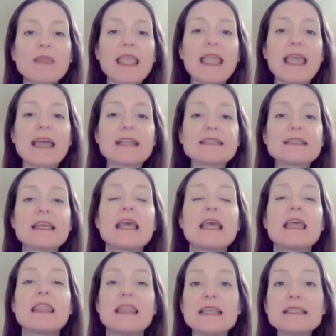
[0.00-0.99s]
And
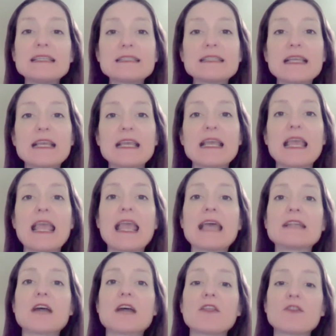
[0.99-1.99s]
this
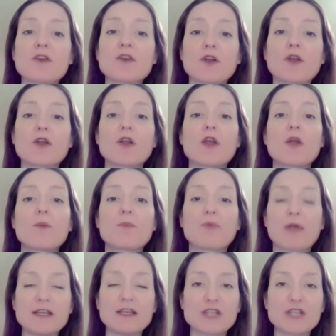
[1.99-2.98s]
and other
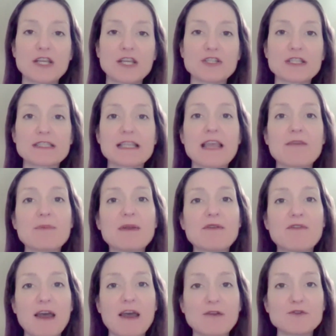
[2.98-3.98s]
brain changes have been
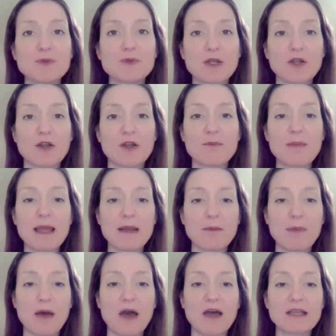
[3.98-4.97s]
found to occur in
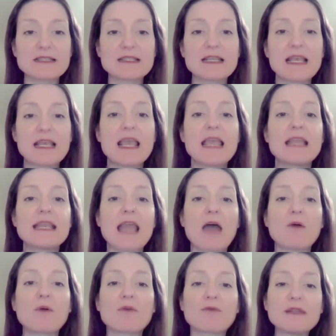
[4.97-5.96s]
menopause.
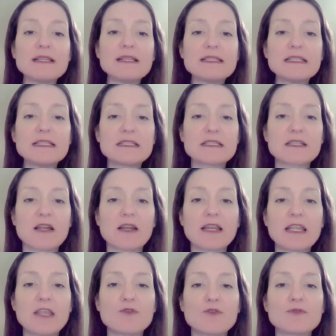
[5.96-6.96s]
Now, a recent
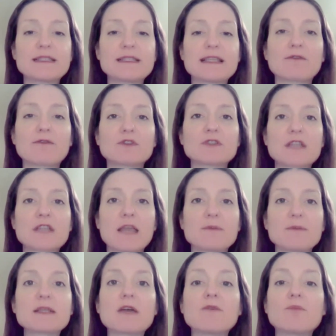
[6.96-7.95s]
study used several
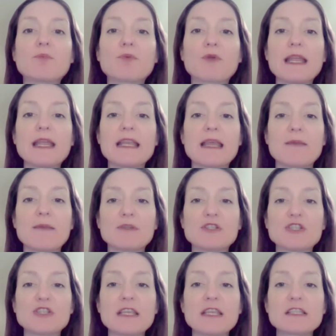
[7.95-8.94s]
types of brain
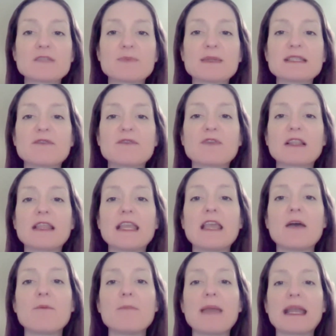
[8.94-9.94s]
imaging, specifically
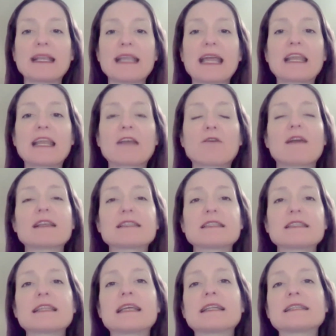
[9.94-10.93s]
a magnetic
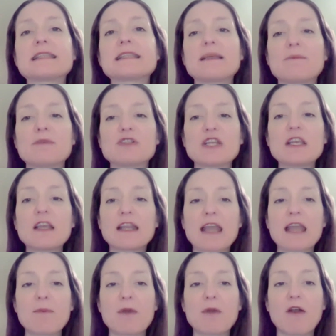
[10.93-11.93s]
resonance imaging, an
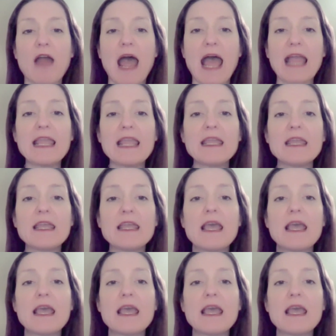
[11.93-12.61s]
MRI,